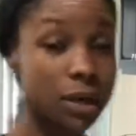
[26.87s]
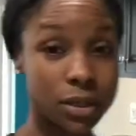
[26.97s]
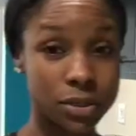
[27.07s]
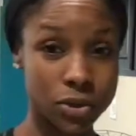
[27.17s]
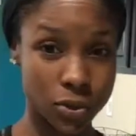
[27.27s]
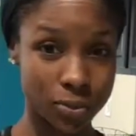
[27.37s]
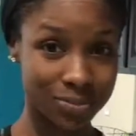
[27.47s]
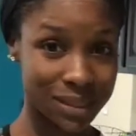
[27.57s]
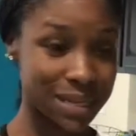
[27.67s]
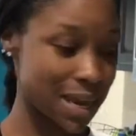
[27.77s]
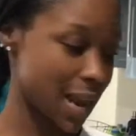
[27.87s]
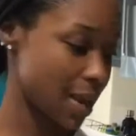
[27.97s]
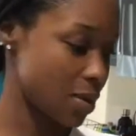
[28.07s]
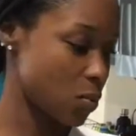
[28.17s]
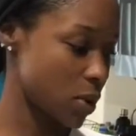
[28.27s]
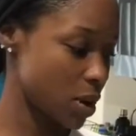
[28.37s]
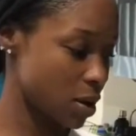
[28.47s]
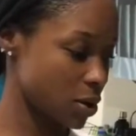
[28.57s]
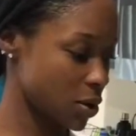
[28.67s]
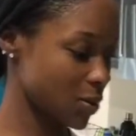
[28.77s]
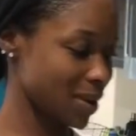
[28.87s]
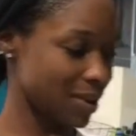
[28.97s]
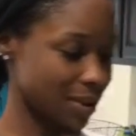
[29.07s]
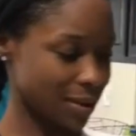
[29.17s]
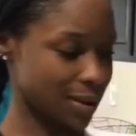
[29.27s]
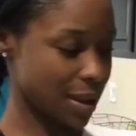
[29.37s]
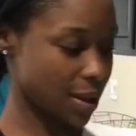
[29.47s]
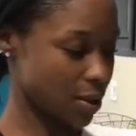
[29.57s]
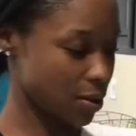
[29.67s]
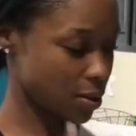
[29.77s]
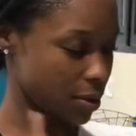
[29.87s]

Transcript: So, today, we are doing kale,